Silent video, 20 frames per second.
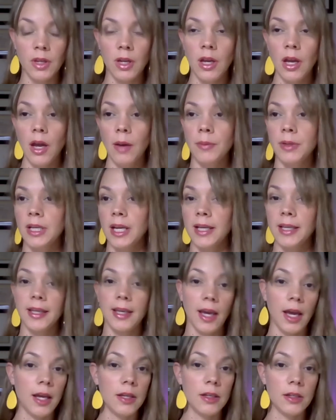I mean, I
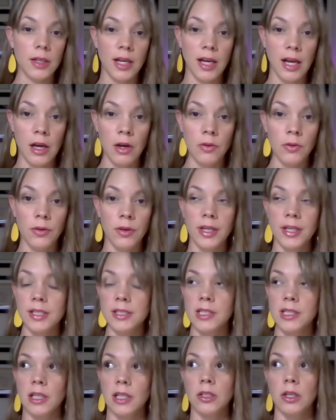get how it is
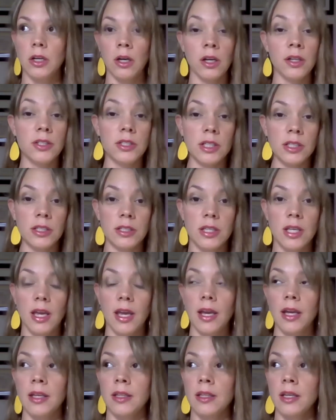that toxins
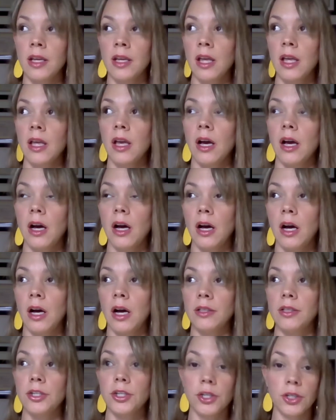can
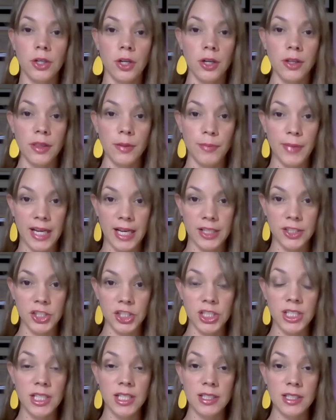turn on the bad
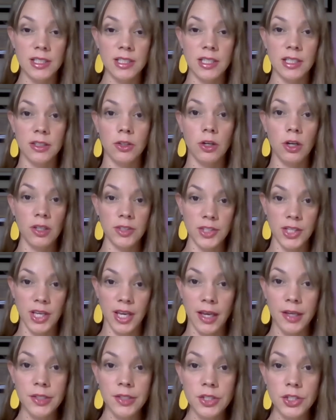genes and cause
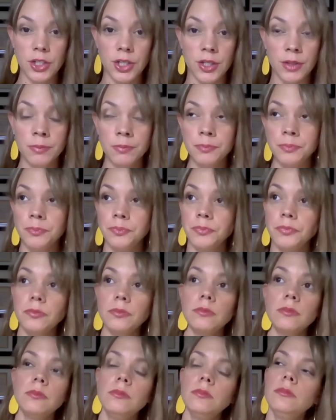cancer,
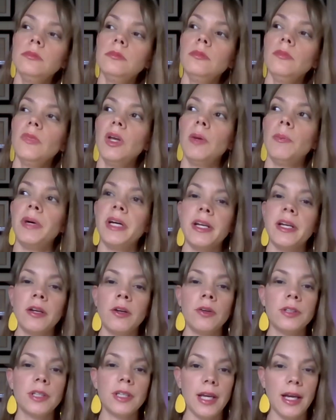but I
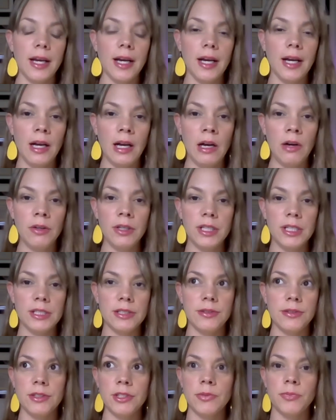don't get how it is
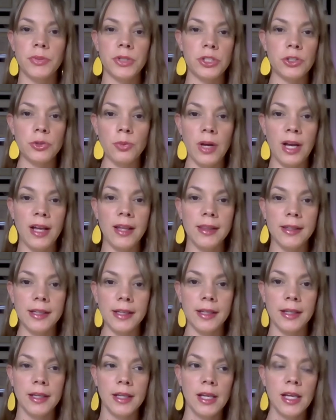that
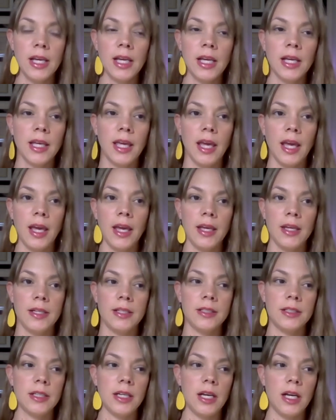spirituality
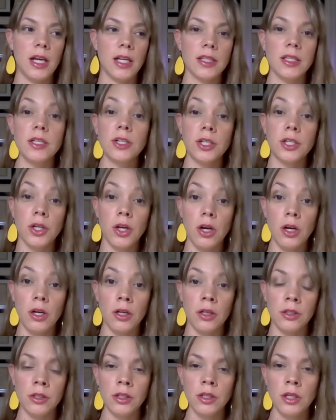can turn
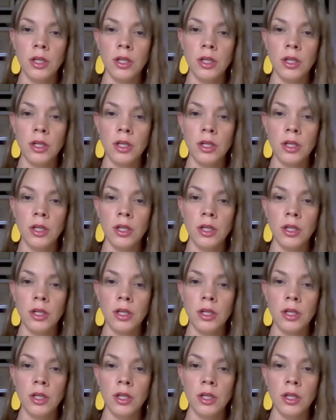on